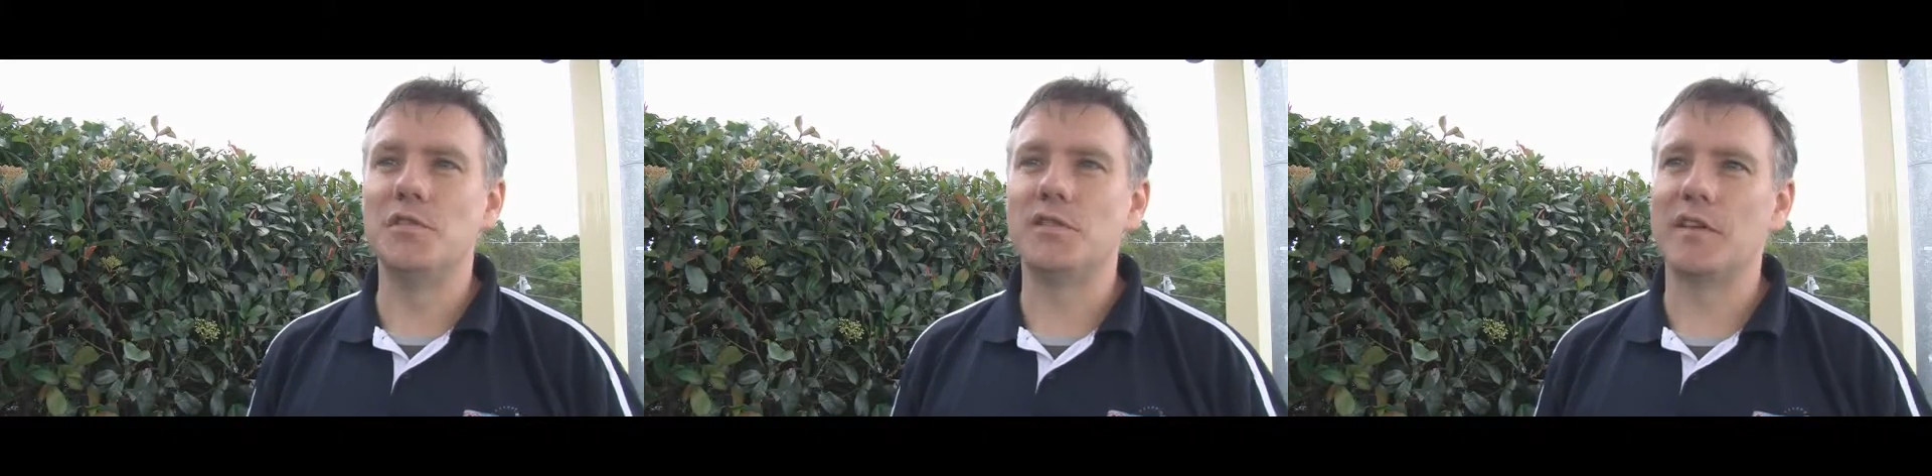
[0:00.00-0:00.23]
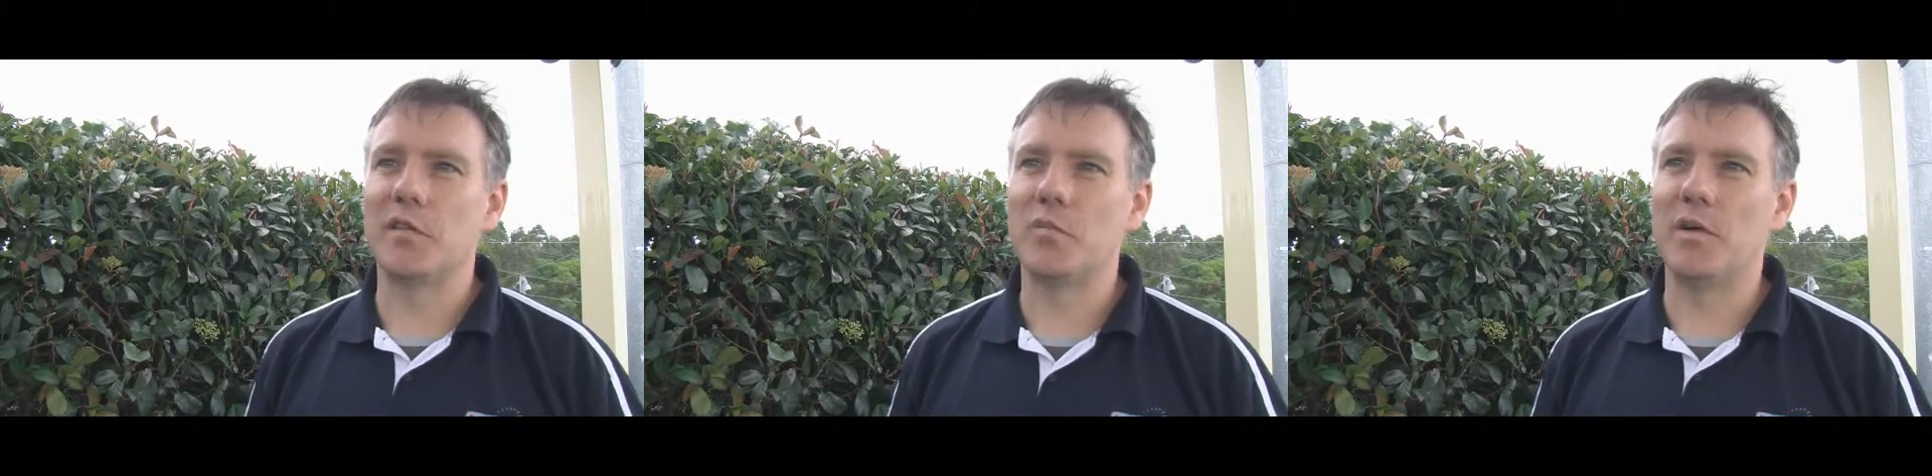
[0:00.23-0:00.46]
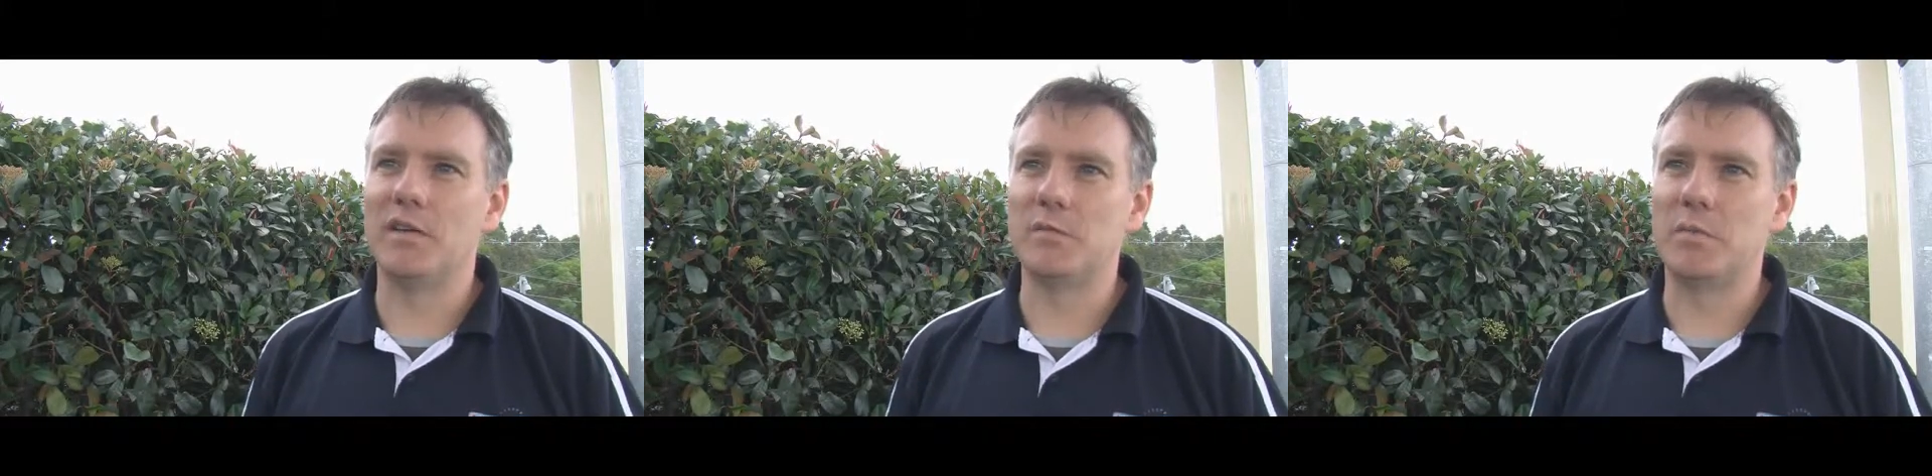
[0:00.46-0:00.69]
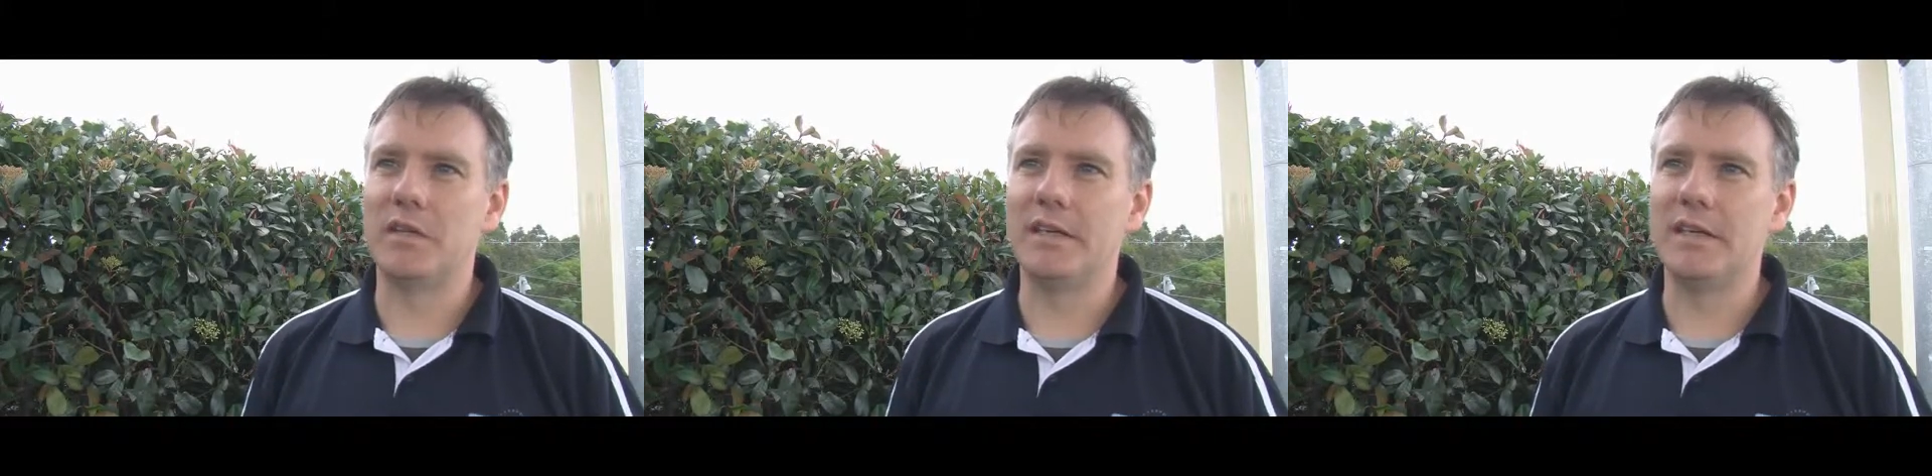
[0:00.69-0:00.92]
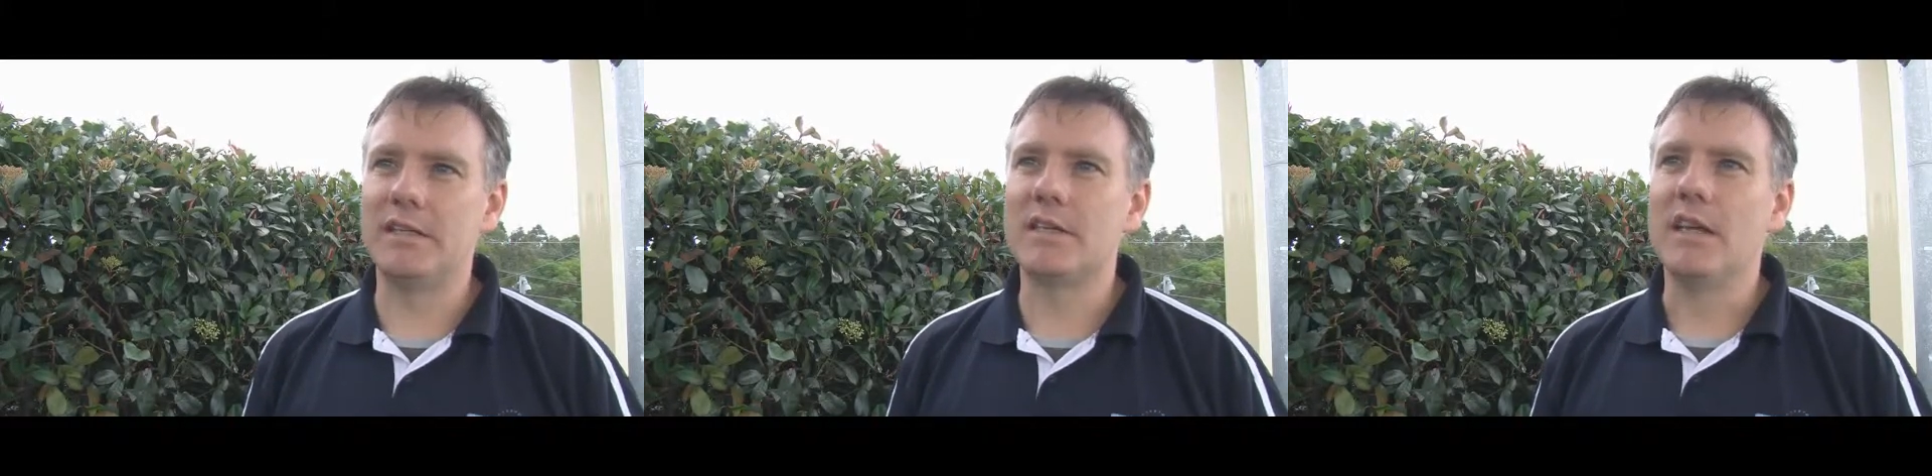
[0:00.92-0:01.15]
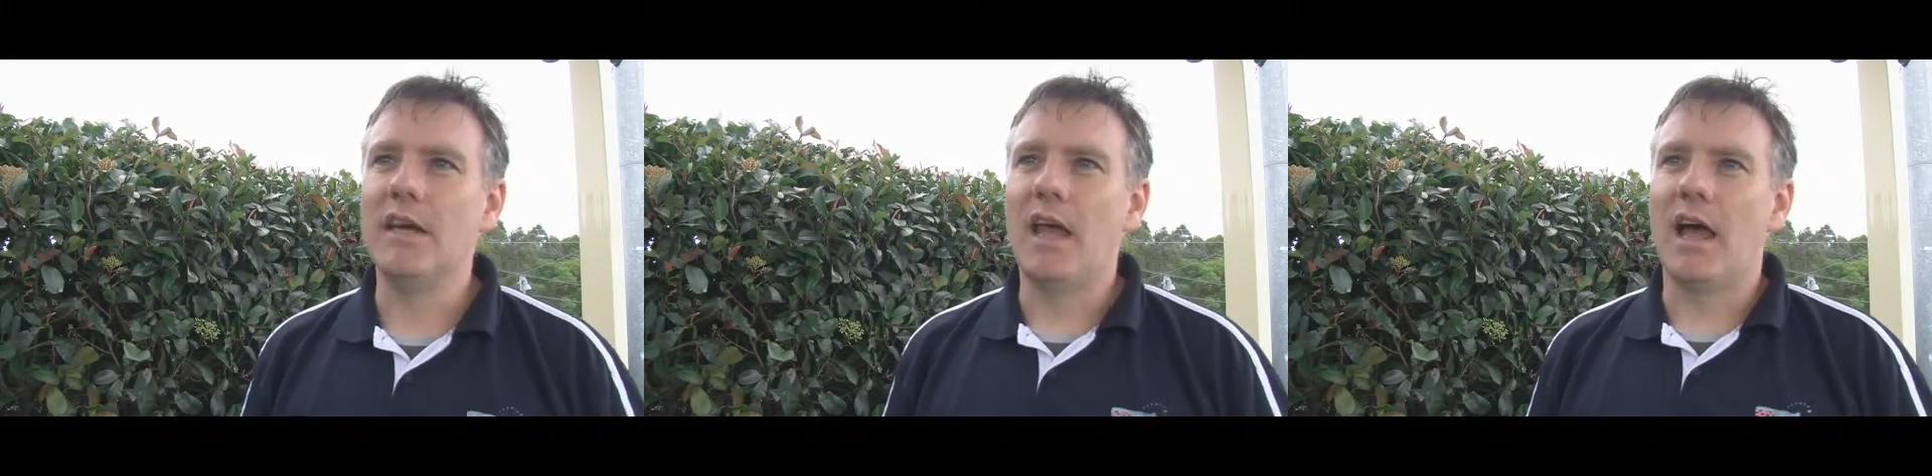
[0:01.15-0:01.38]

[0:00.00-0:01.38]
New South Wales Police